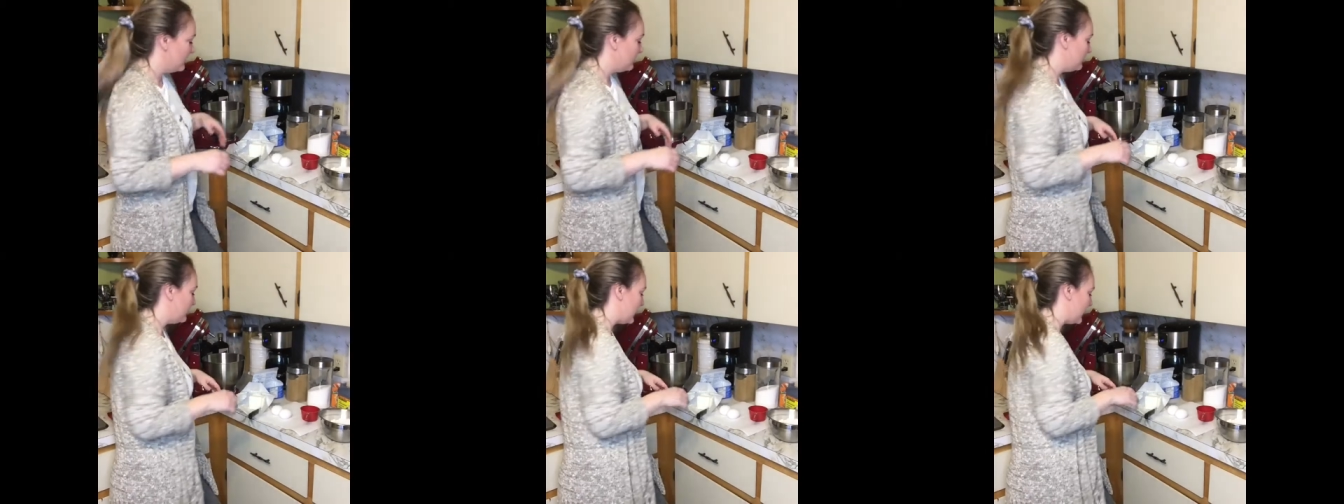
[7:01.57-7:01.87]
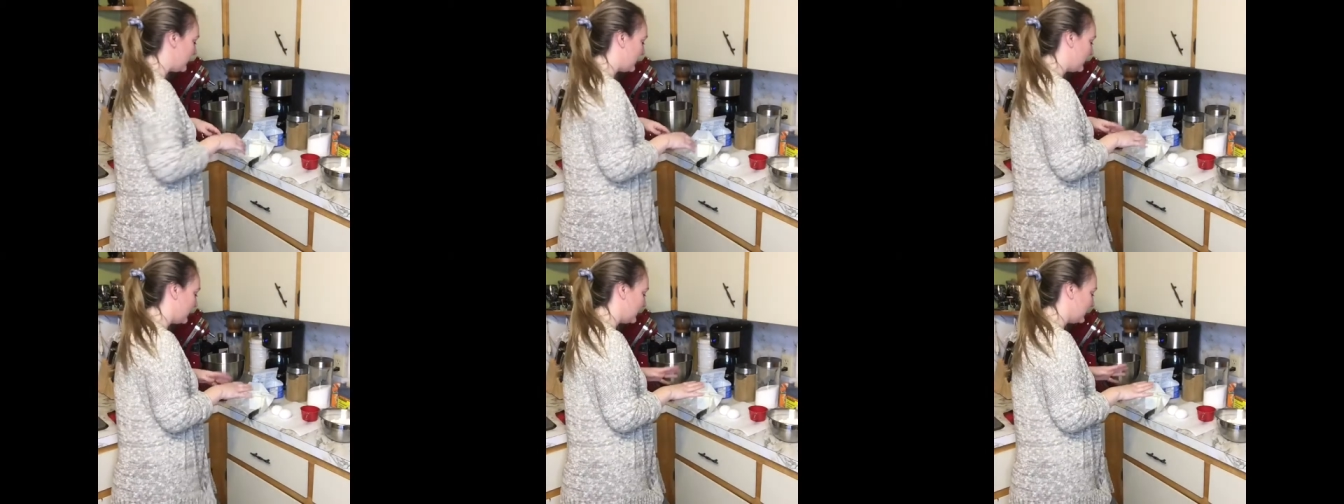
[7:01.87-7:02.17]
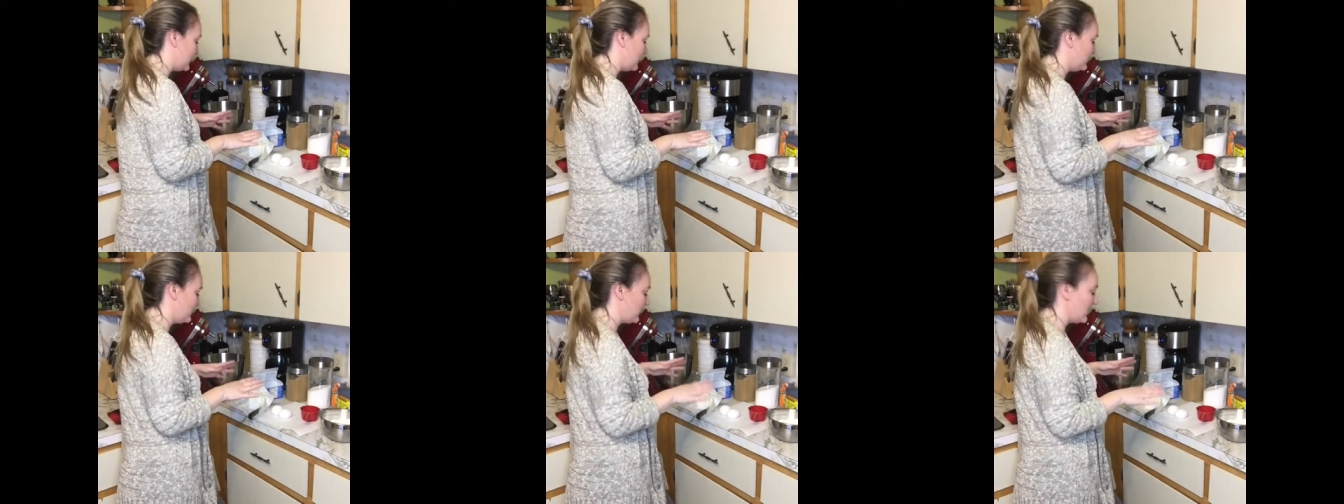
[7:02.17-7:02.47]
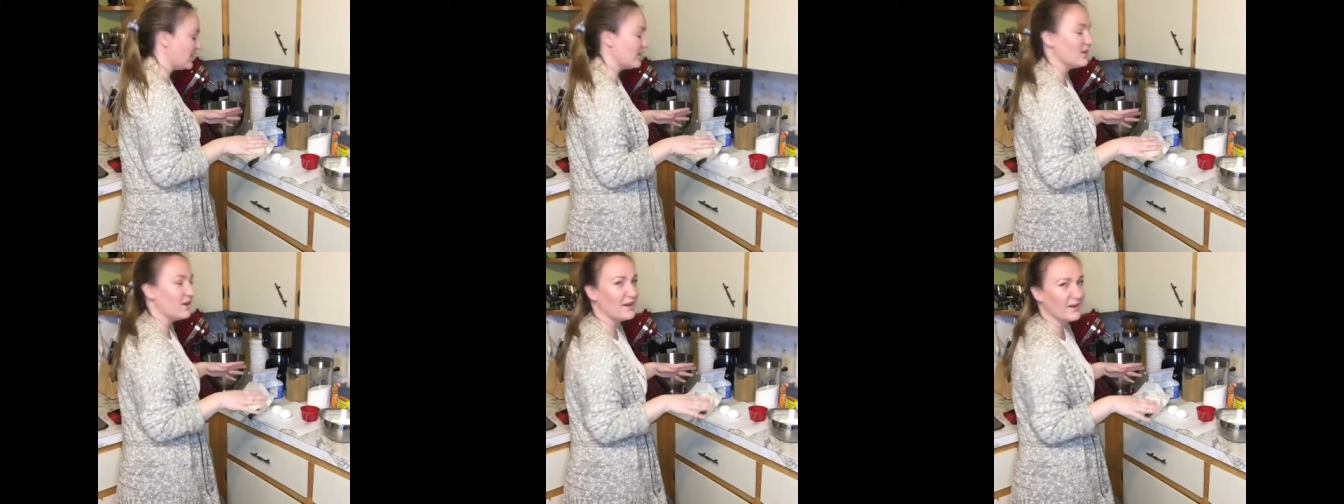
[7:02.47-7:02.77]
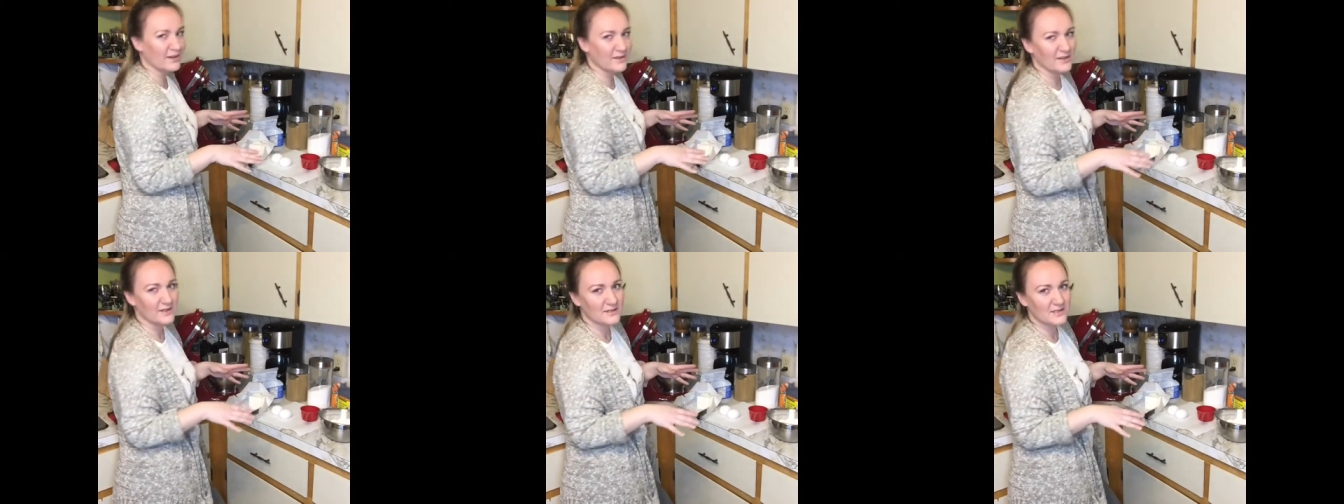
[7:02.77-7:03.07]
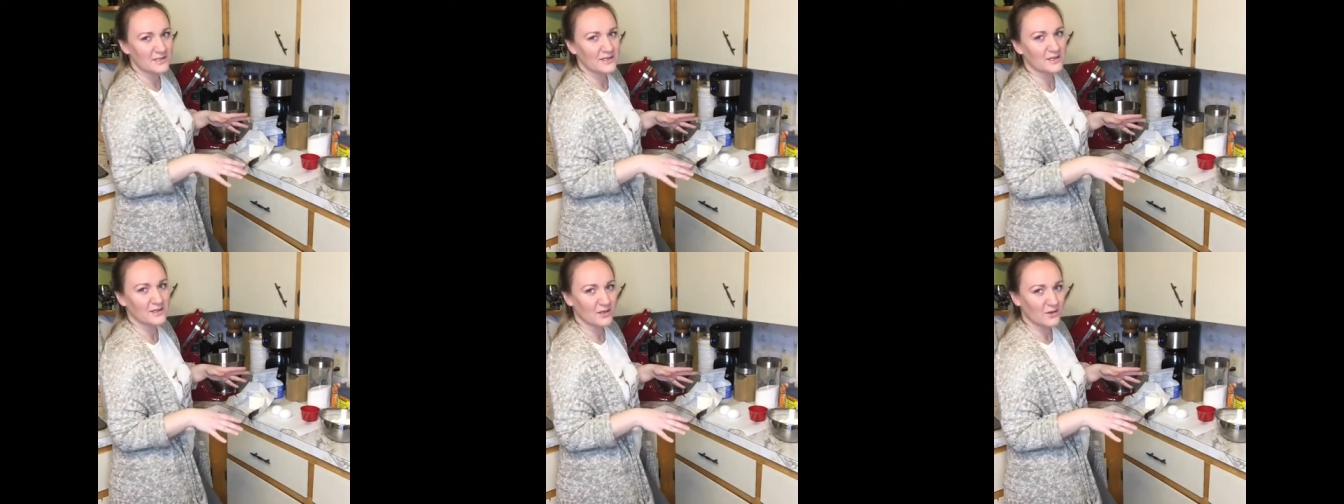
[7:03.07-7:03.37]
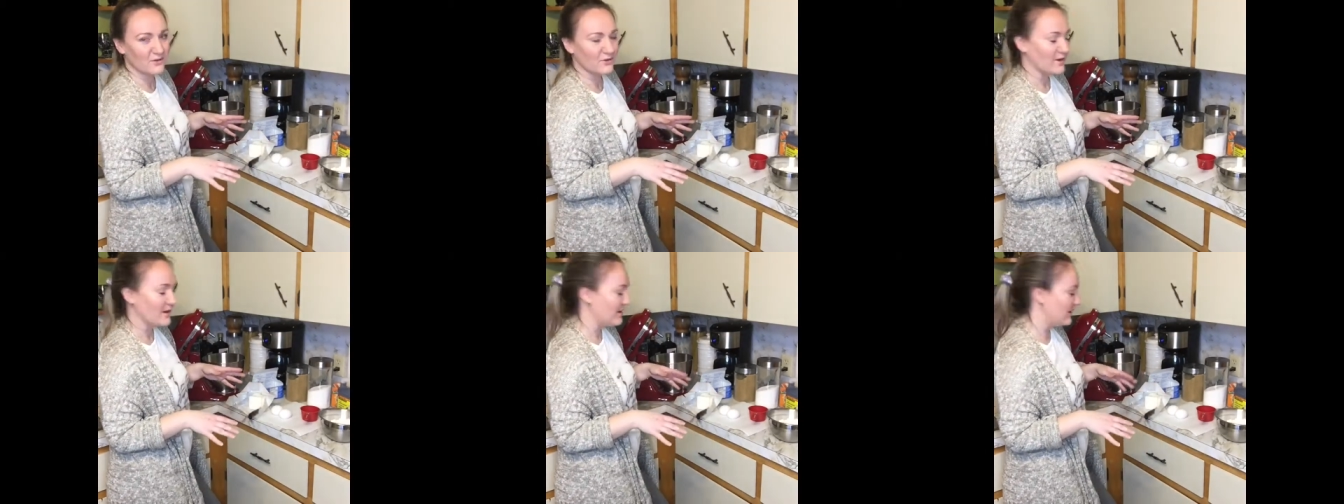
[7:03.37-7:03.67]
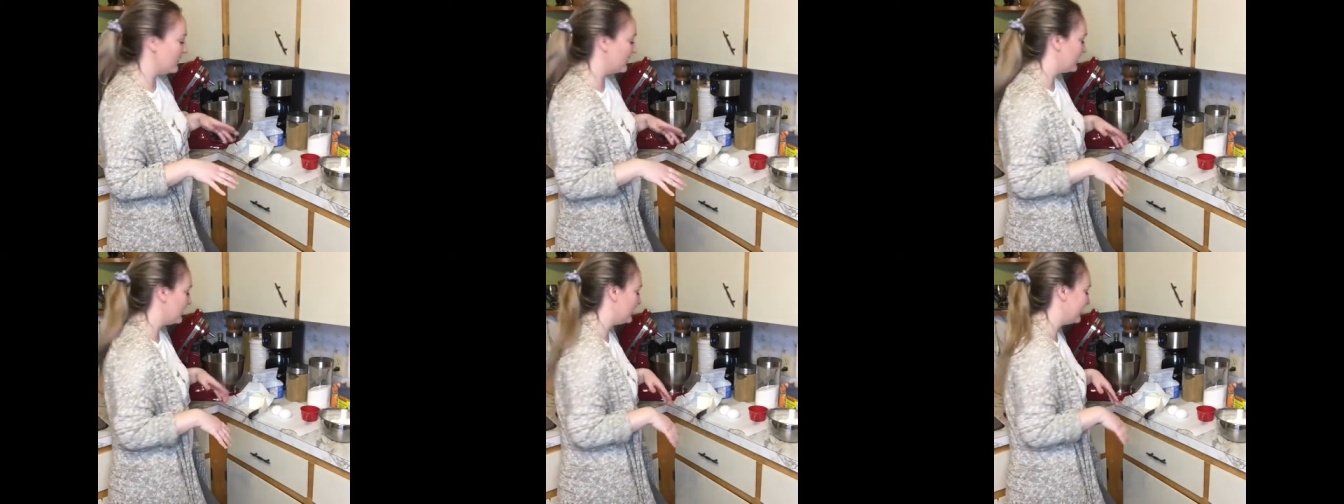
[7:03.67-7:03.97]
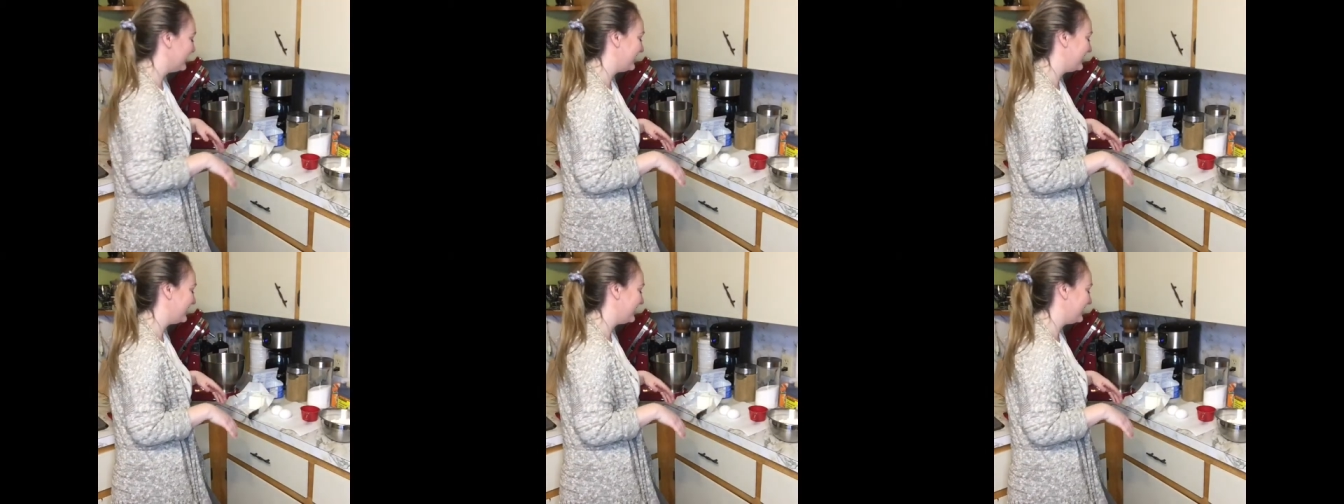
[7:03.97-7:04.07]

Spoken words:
Baking, a lot of things can go wrong.